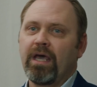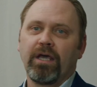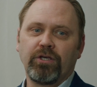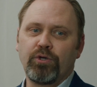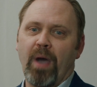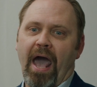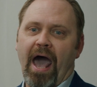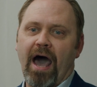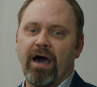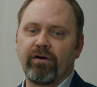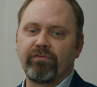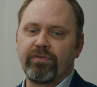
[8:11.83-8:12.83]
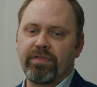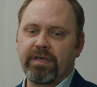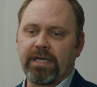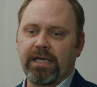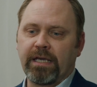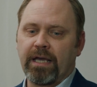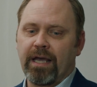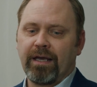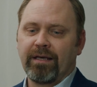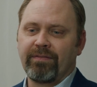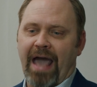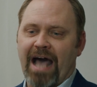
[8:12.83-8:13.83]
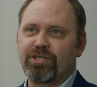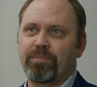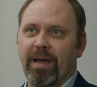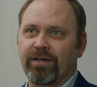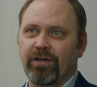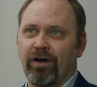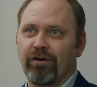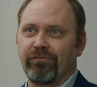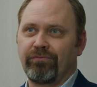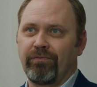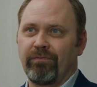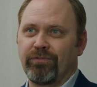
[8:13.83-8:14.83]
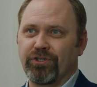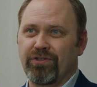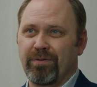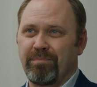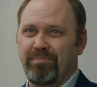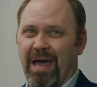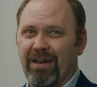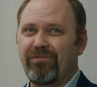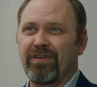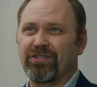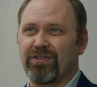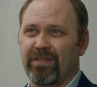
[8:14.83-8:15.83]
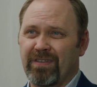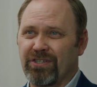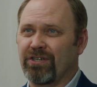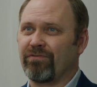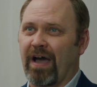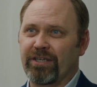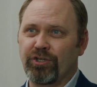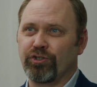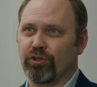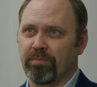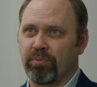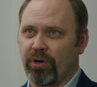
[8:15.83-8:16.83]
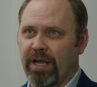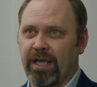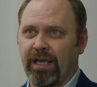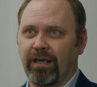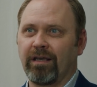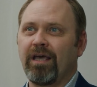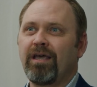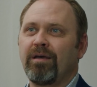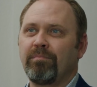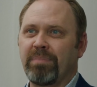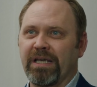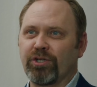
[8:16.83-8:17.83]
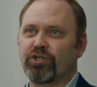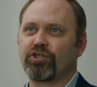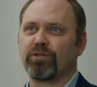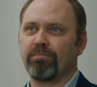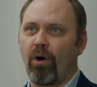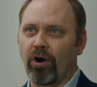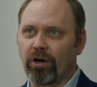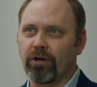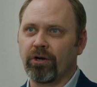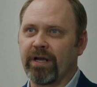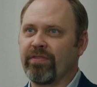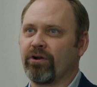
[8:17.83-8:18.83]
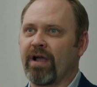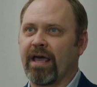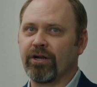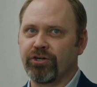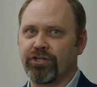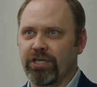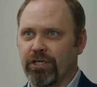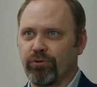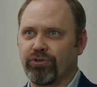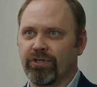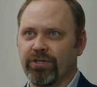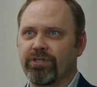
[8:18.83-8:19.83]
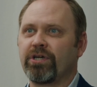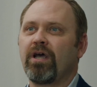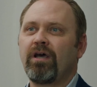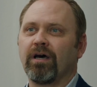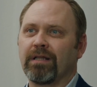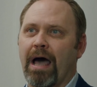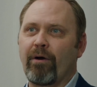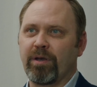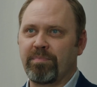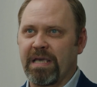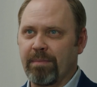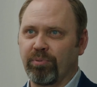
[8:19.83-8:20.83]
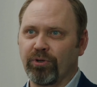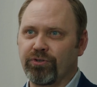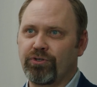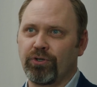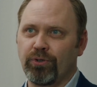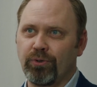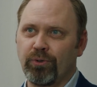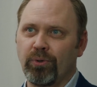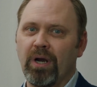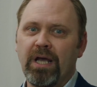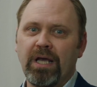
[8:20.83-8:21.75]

You have the aspect of just the benefits that these devices are bringing, being smarter in their energy usage, allowing people to